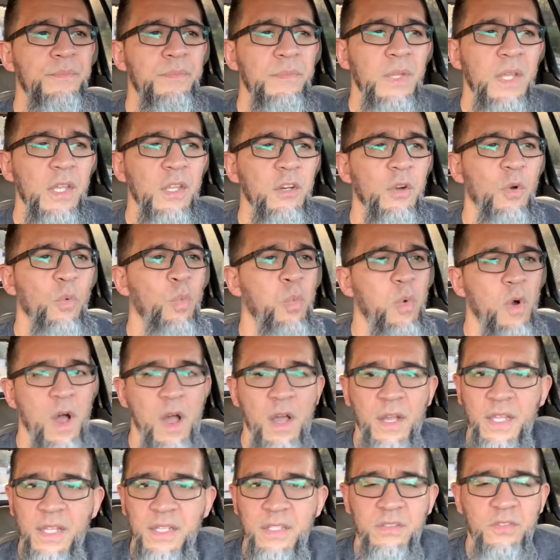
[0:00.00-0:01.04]
you know,
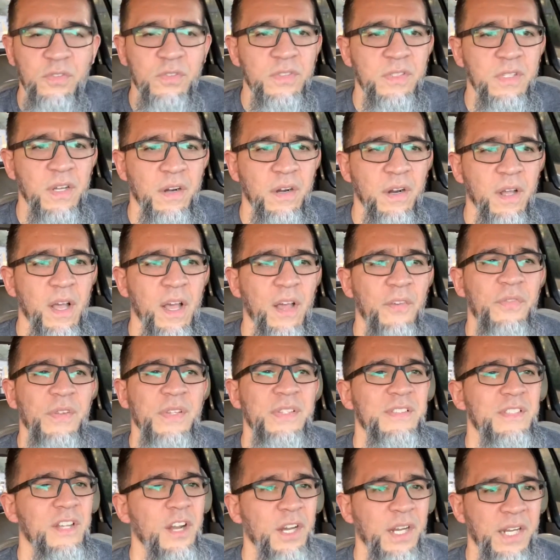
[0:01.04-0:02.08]
walking to start off, and
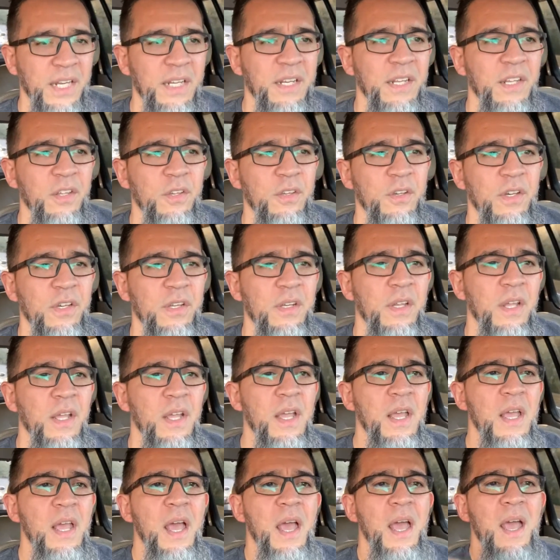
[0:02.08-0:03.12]
start eating good,
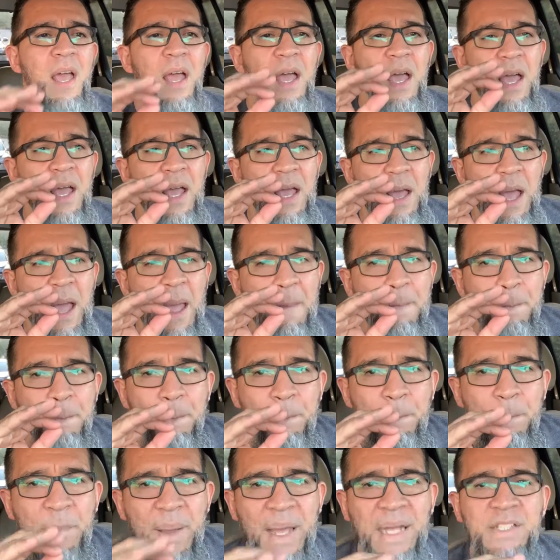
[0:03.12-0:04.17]
I
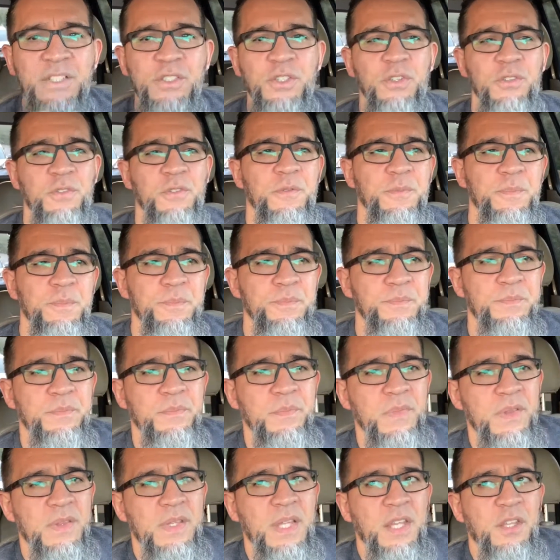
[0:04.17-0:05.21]
bet you
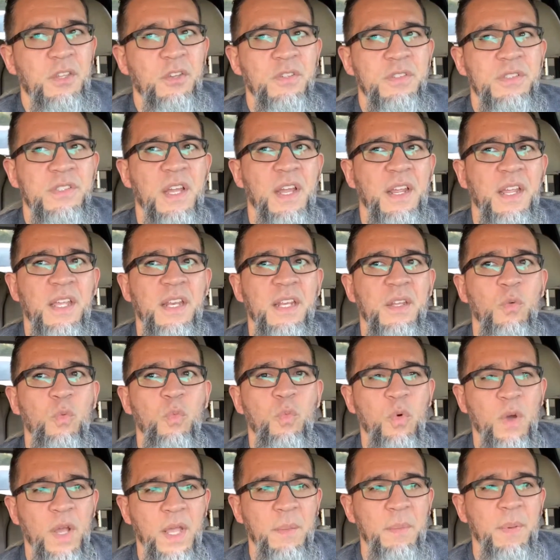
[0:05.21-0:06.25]
that you'll start getting
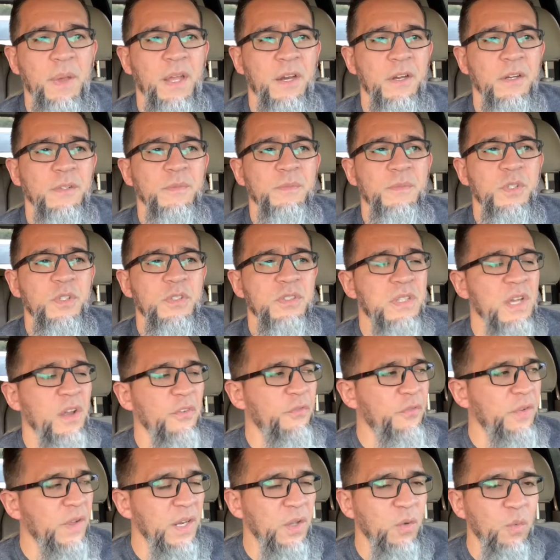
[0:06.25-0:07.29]
way better. You'll start
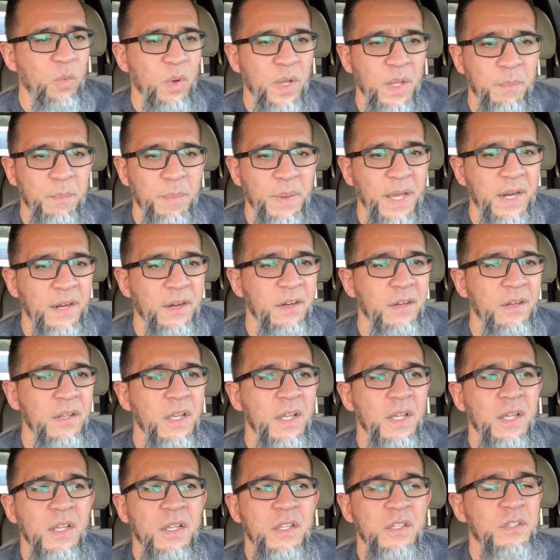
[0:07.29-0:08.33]
feeling way better.
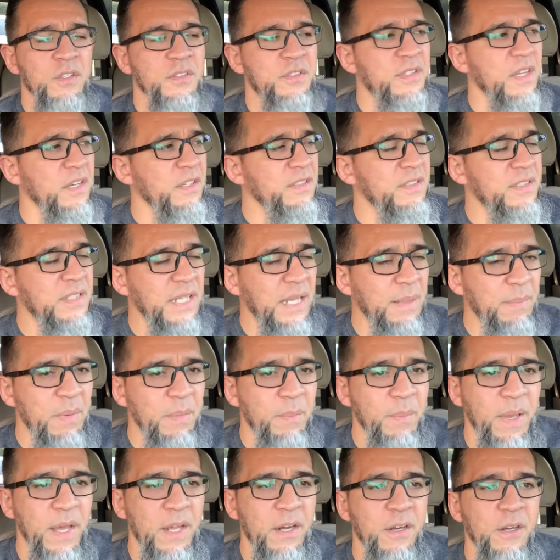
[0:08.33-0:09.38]
You'll start sleeping
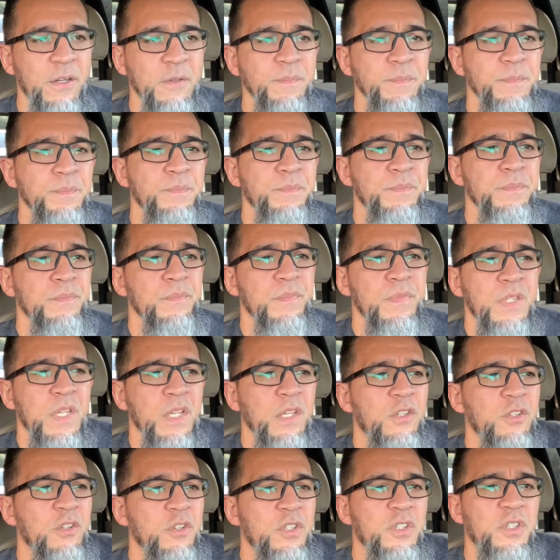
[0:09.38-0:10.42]
better.
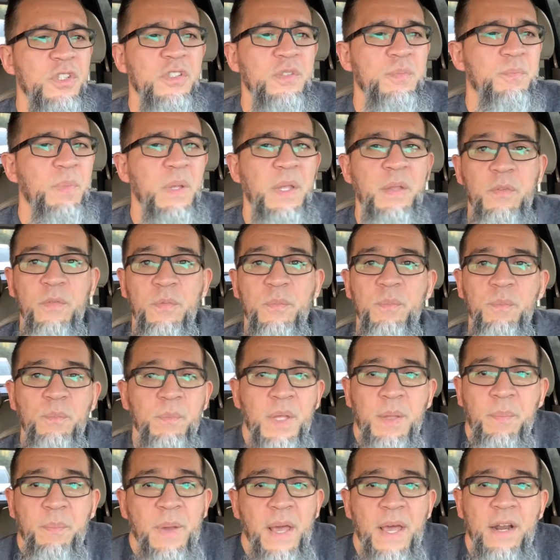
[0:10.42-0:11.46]
You'll just be
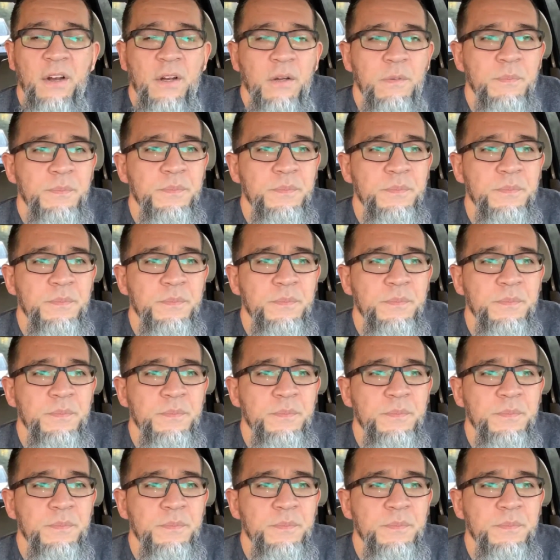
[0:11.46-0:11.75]
better,